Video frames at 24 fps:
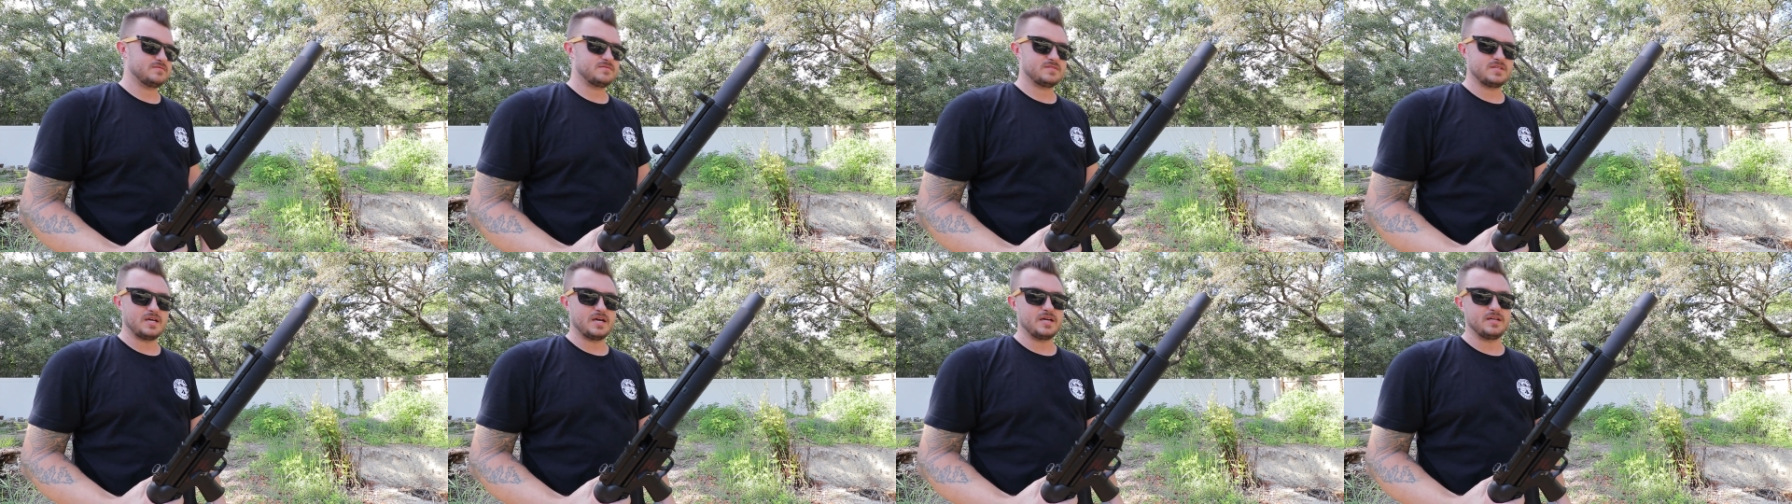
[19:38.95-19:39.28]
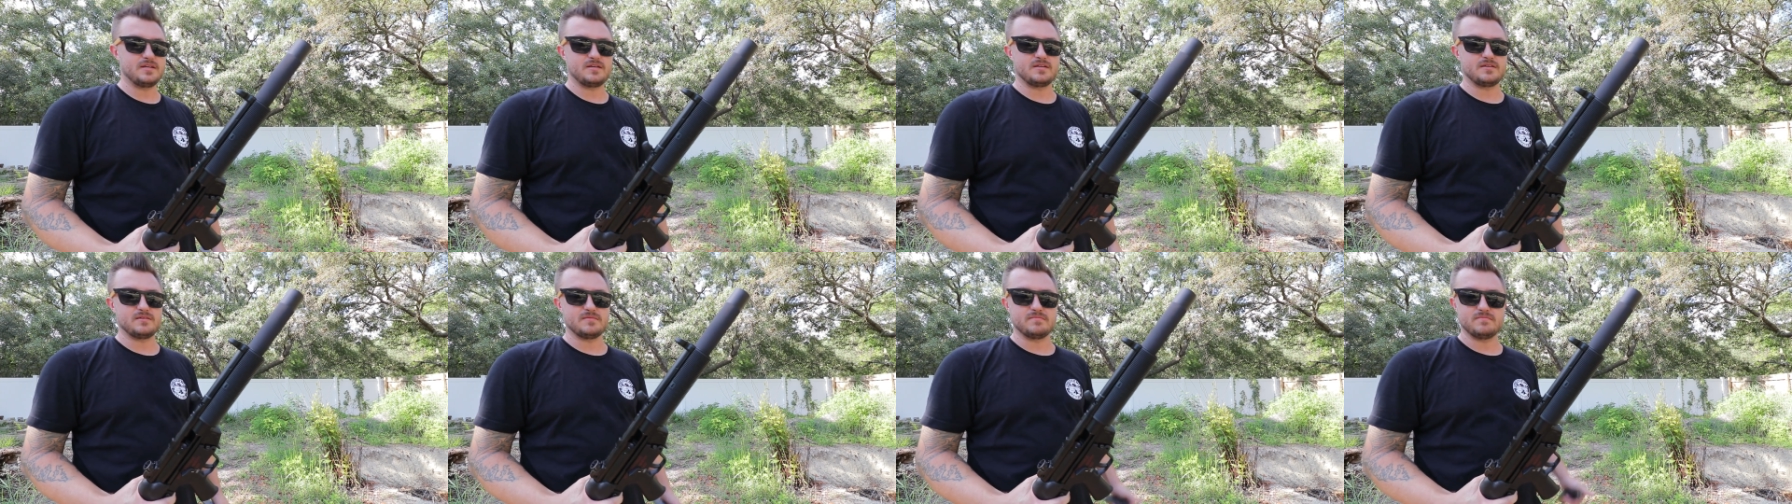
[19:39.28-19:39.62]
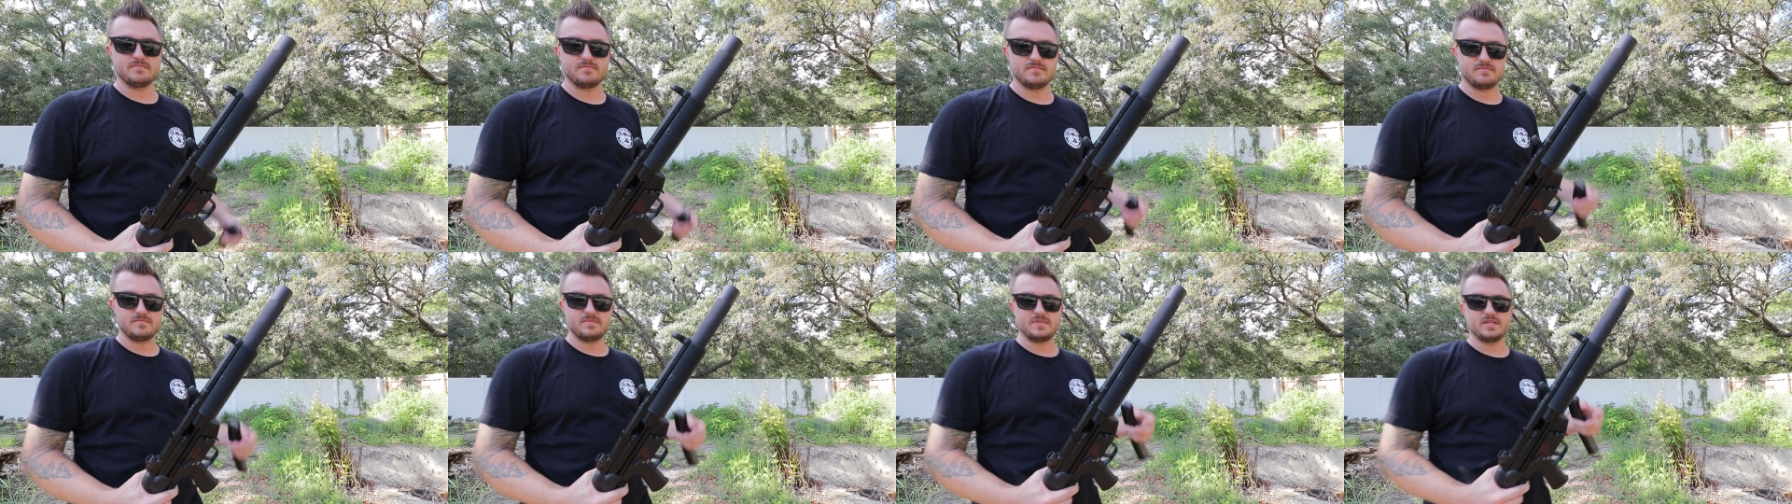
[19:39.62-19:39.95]
Tiny,
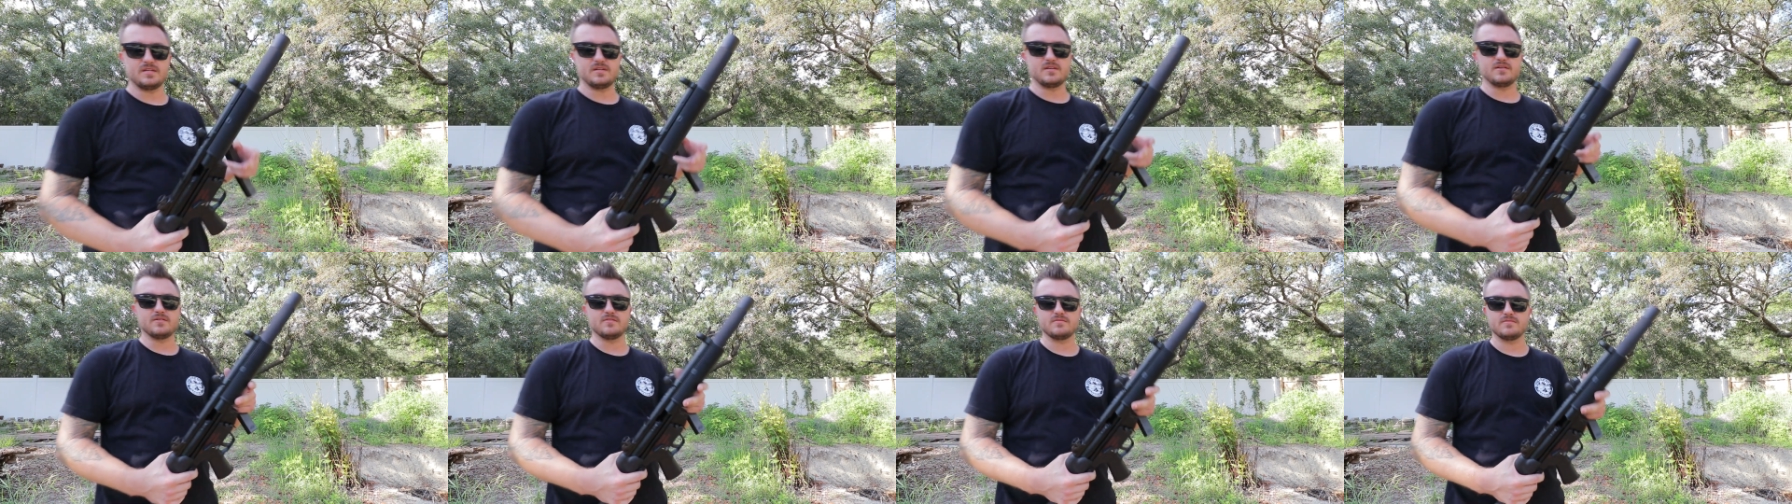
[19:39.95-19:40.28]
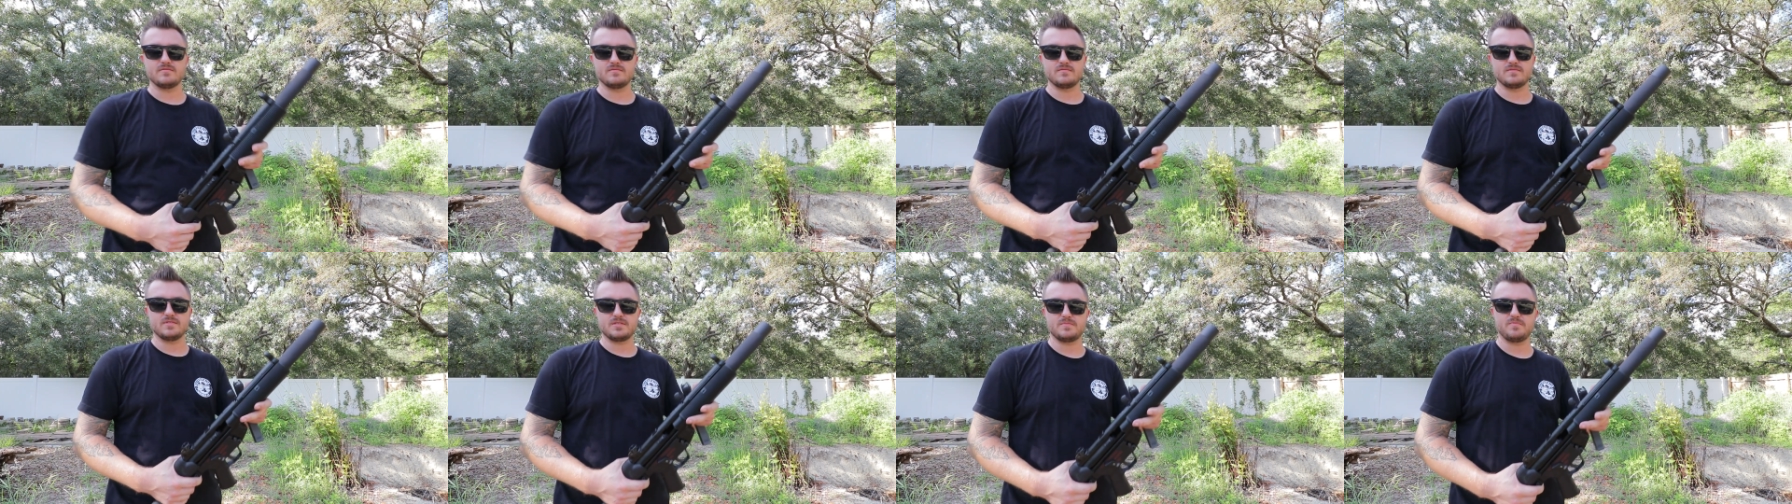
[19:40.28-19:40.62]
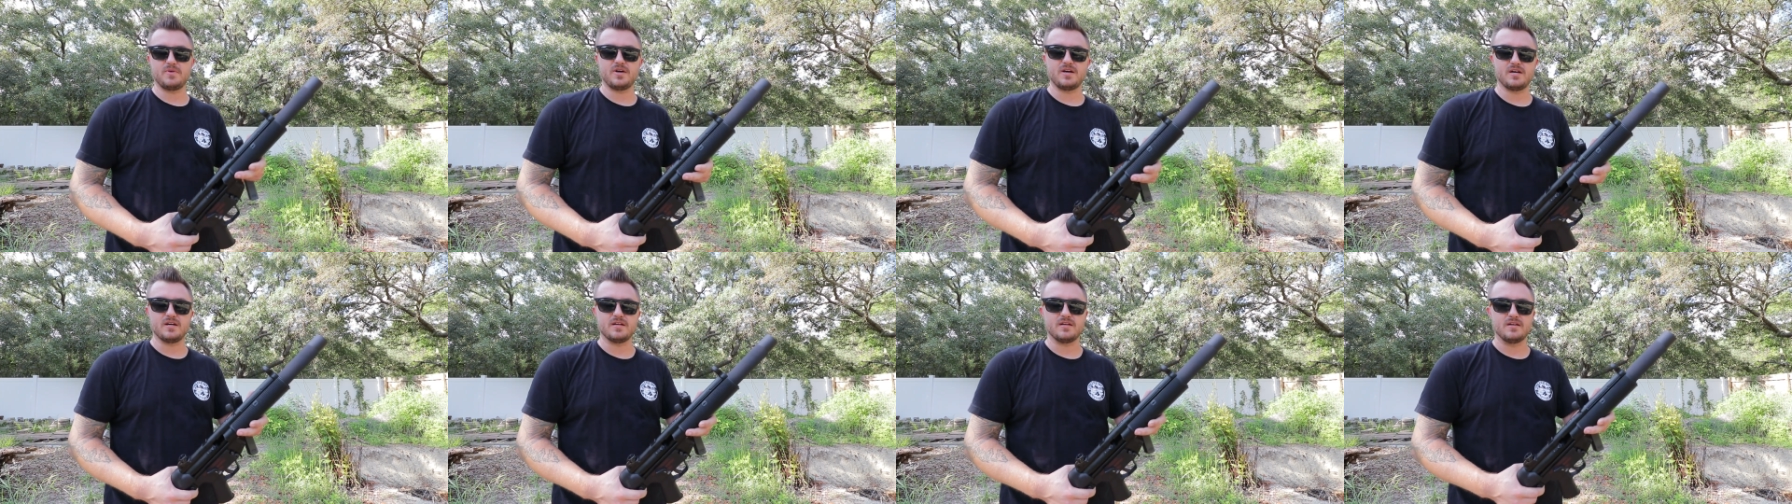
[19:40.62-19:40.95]
you know,
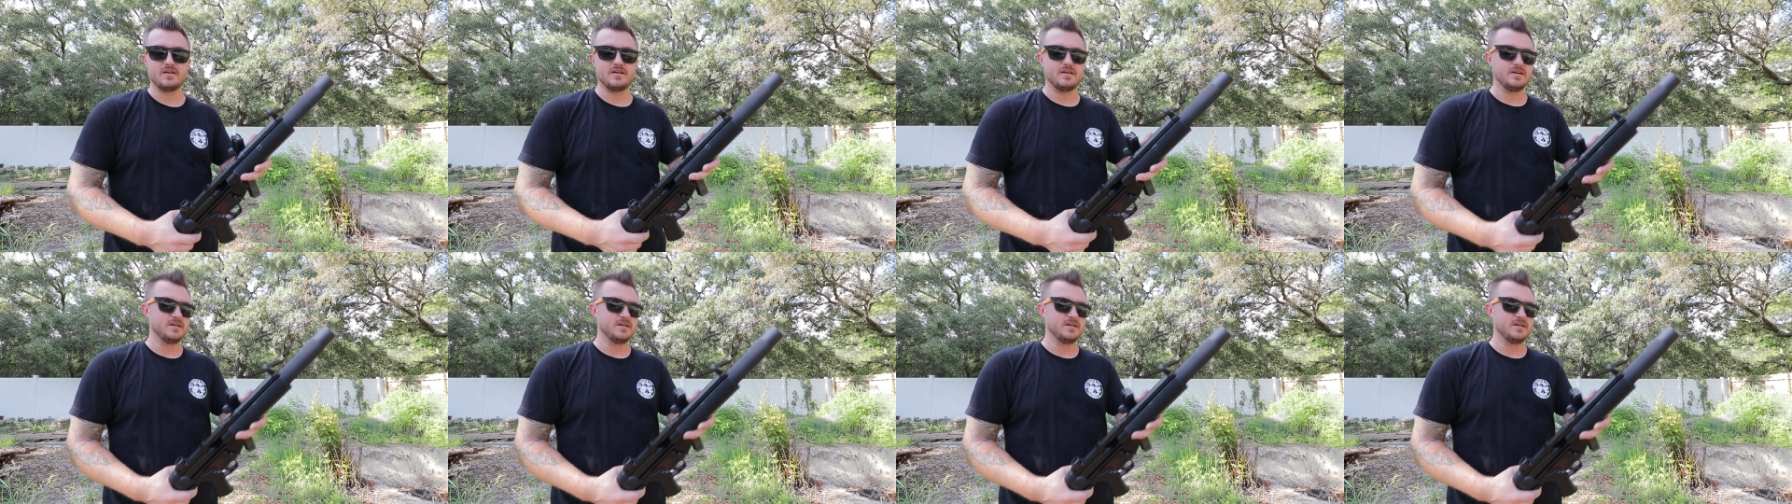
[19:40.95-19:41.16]
spot.